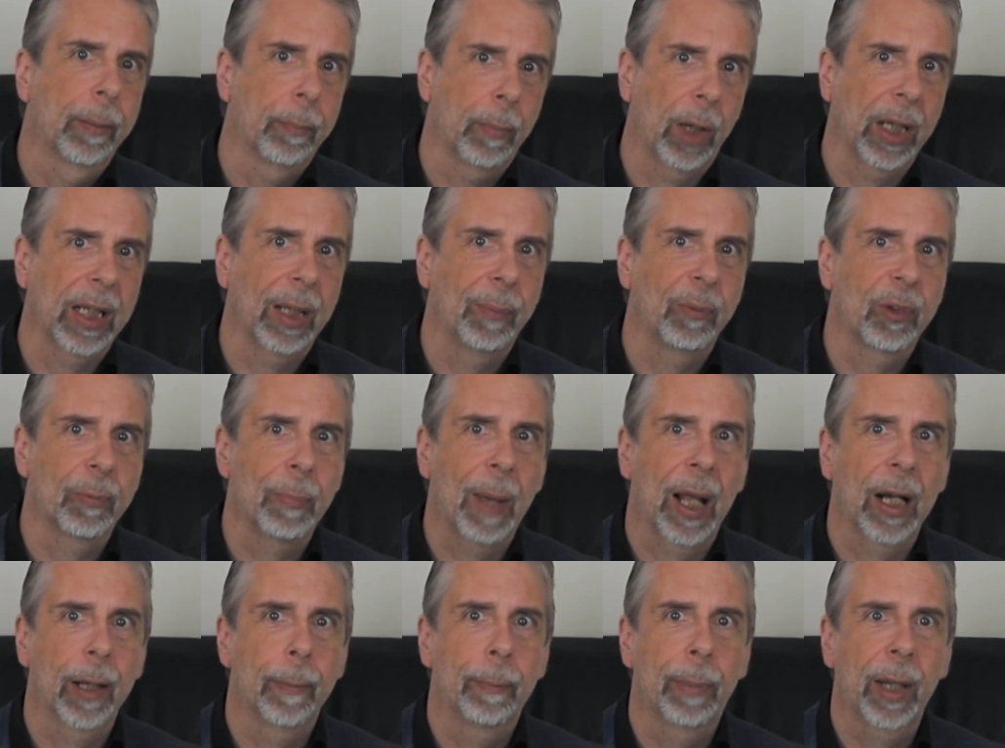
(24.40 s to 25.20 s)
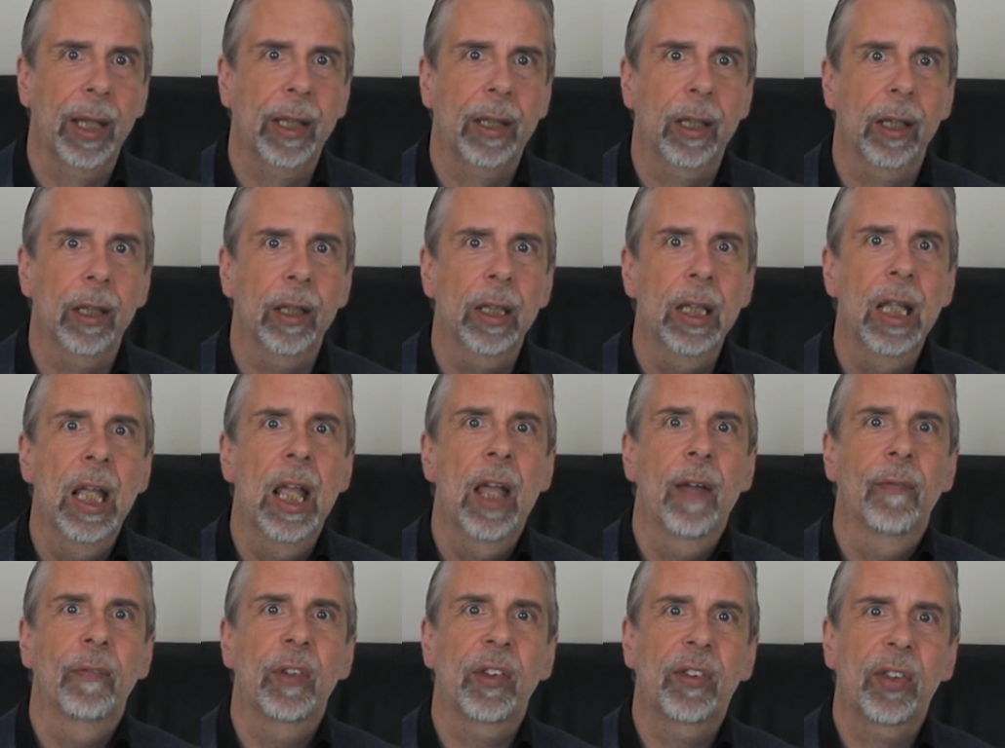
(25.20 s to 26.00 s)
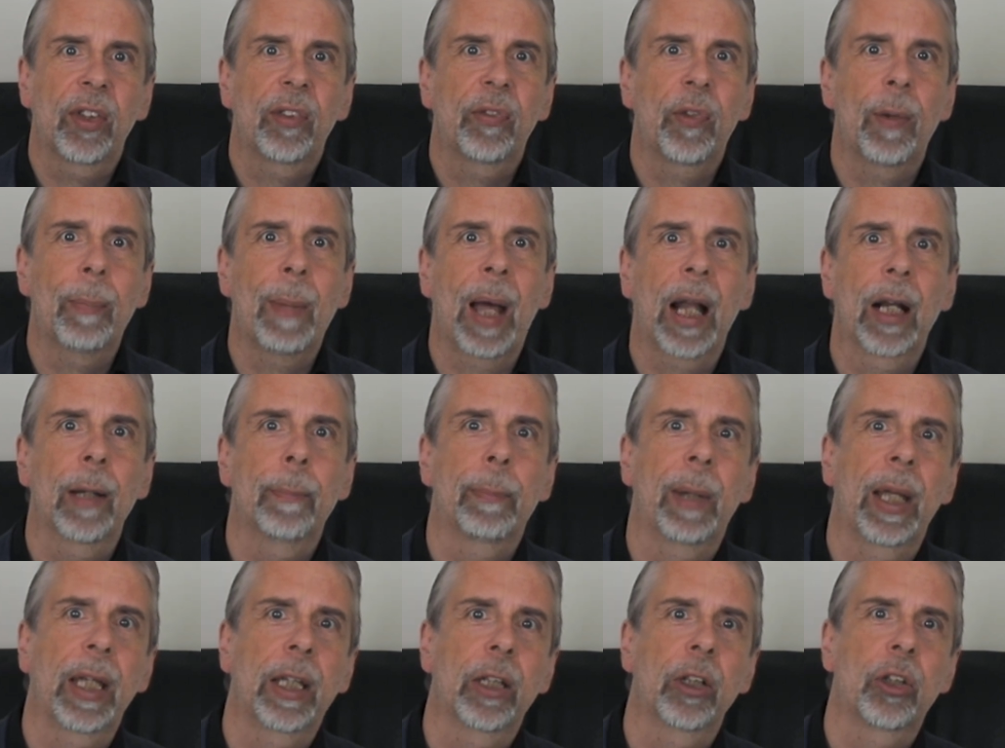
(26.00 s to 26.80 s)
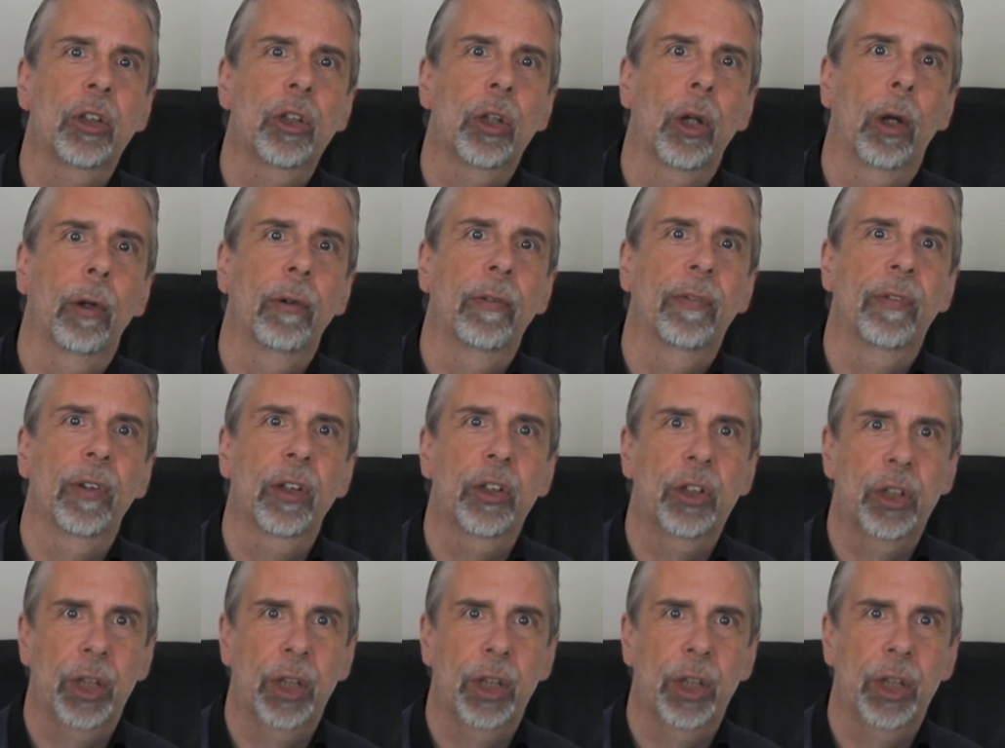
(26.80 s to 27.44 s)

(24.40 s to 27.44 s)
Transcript: My name is Mallen Baker. This is the Mallen Baker Show for